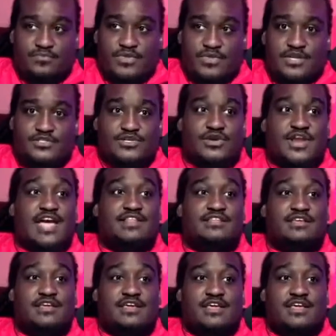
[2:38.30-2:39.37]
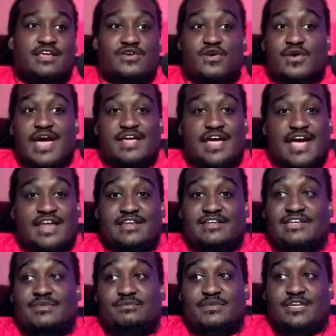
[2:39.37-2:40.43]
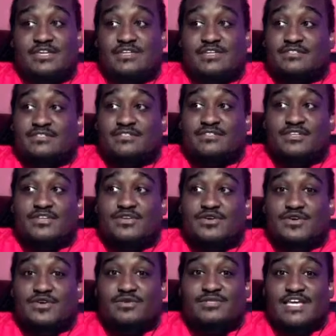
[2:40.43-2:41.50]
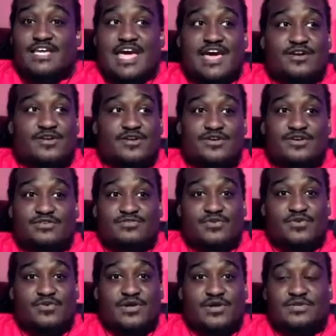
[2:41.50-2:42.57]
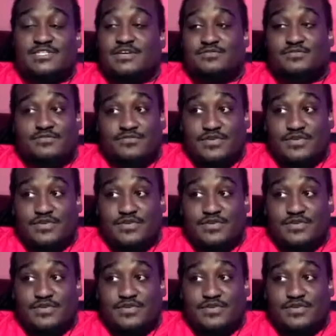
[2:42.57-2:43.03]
Oh, so that, I didn't eat meat. You know what I'm saying? At all, growing up, except for